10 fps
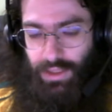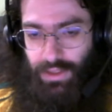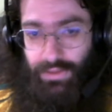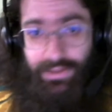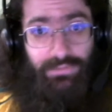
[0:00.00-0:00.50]

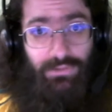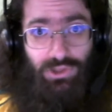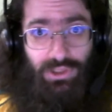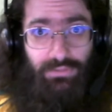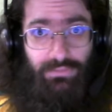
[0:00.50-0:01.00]
This
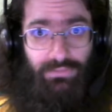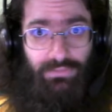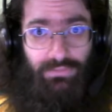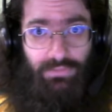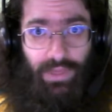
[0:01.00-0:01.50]
version
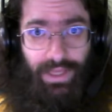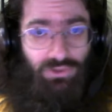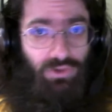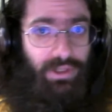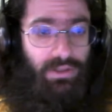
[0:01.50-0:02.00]
of
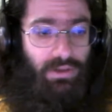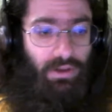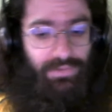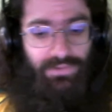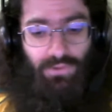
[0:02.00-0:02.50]
Android
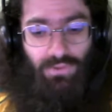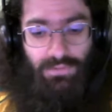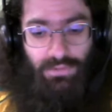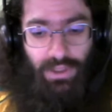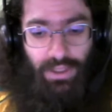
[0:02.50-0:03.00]
on this phone
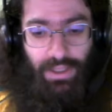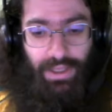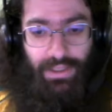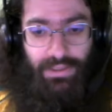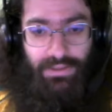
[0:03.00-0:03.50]

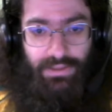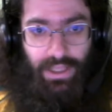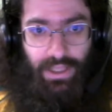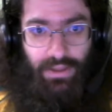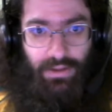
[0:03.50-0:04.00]
has
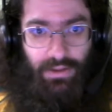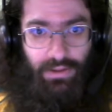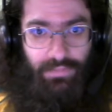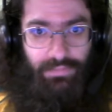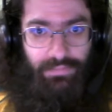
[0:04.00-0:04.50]

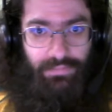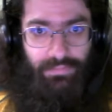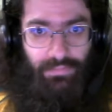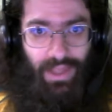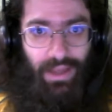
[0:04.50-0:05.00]
a
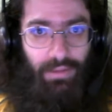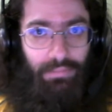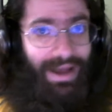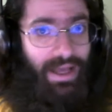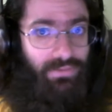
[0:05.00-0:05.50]

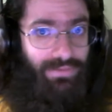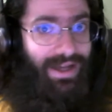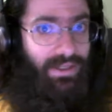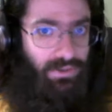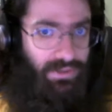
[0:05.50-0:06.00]
My
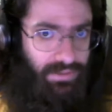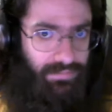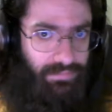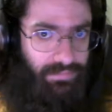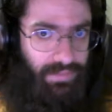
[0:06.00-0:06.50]
Files
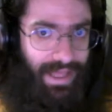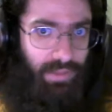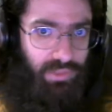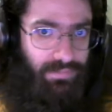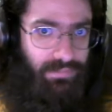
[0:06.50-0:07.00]

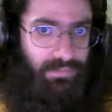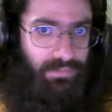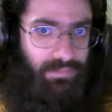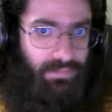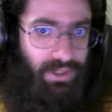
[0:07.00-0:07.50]
app
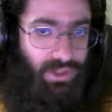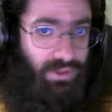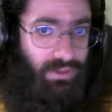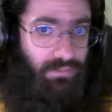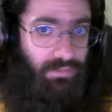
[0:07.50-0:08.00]
that you
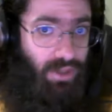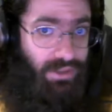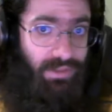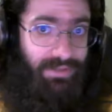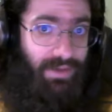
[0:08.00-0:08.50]
can
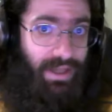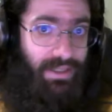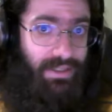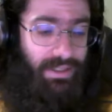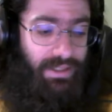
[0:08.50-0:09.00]
possibly
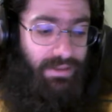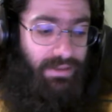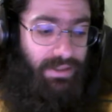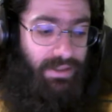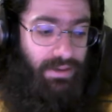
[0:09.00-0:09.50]
find in
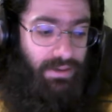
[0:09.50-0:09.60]
the